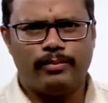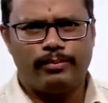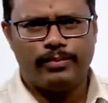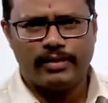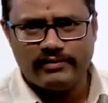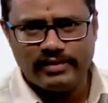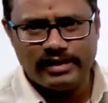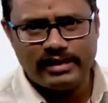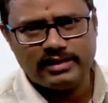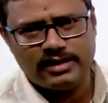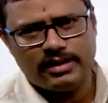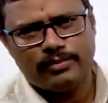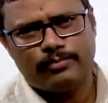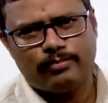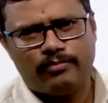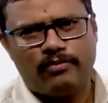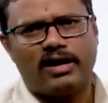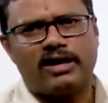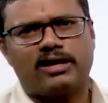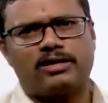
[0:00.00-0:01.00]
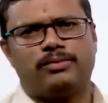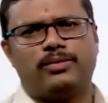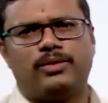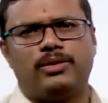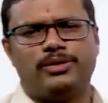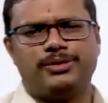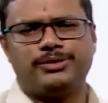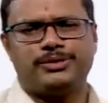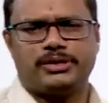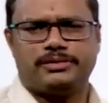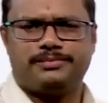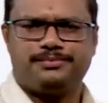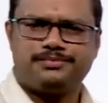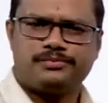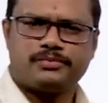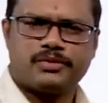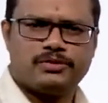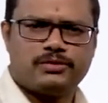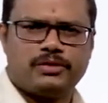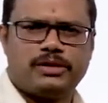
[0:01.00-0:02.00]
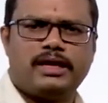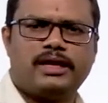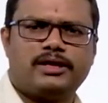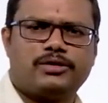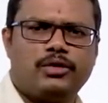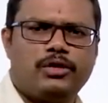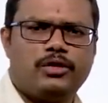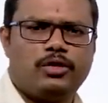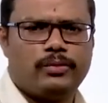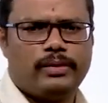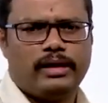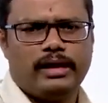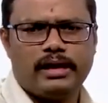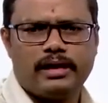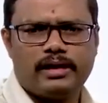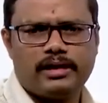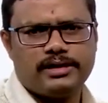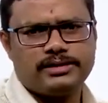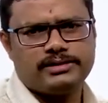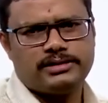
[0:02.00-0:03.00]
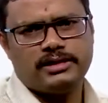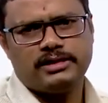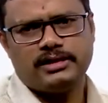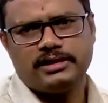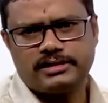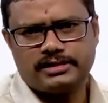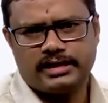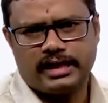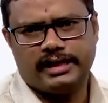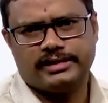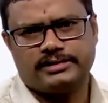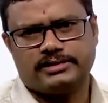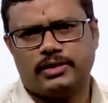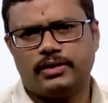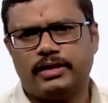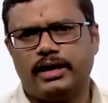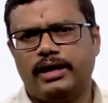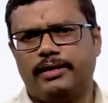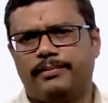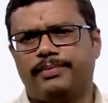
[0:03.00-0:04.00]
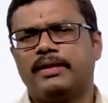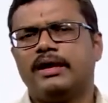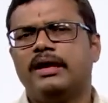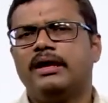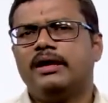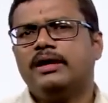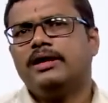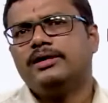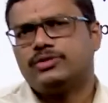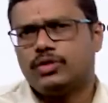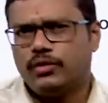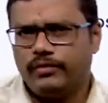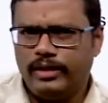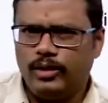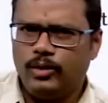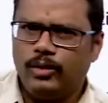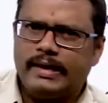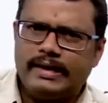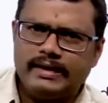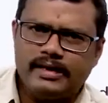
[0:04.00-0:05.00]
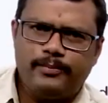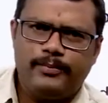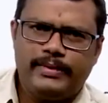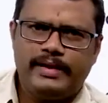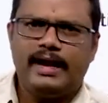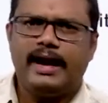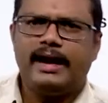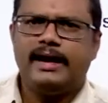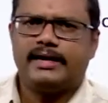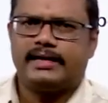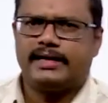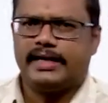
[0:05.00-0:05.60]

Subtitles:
prevent the water pollution. So, that is going to be increased in this case. Okay. So, when you look at the periodic